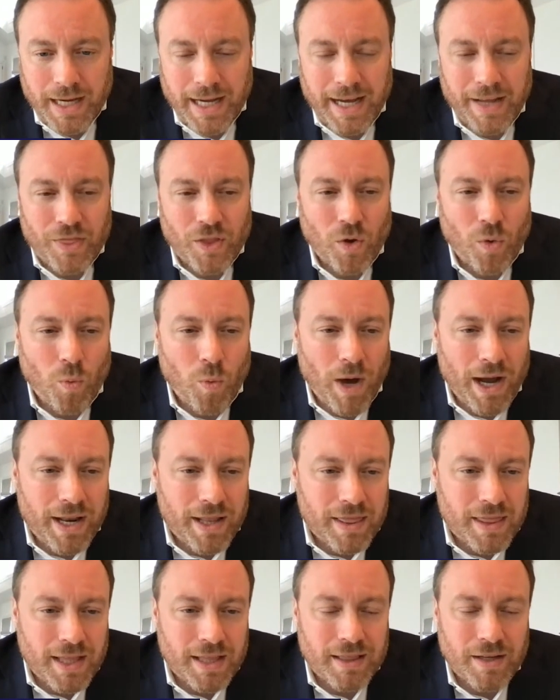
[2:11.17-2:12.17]
And the
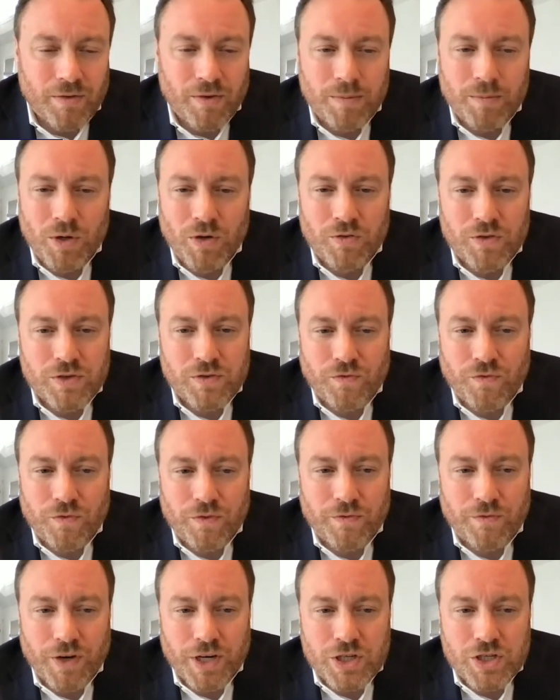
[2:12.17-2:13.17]
one thing that removes
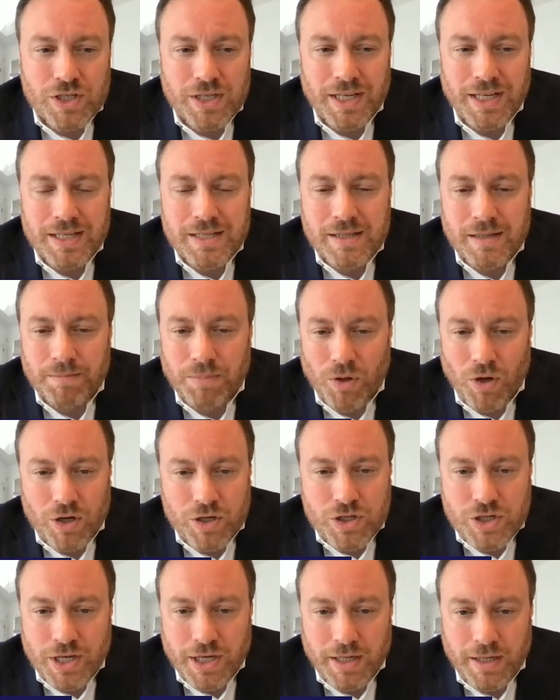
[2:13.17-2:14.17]
friction is the
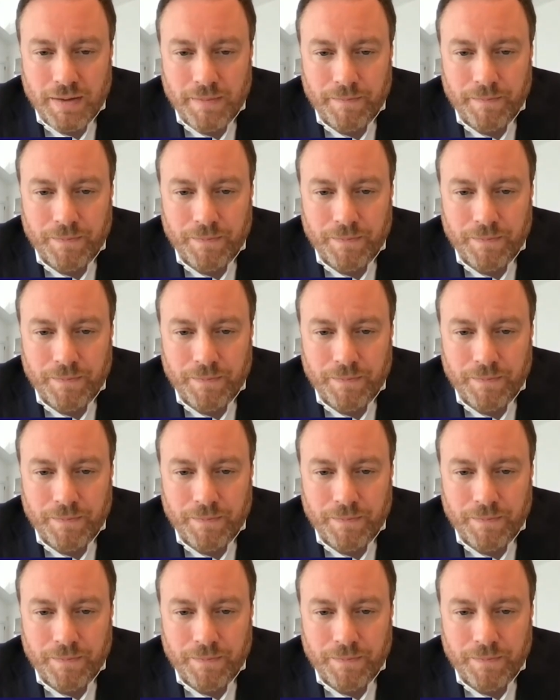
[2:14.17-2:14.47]
blockchain.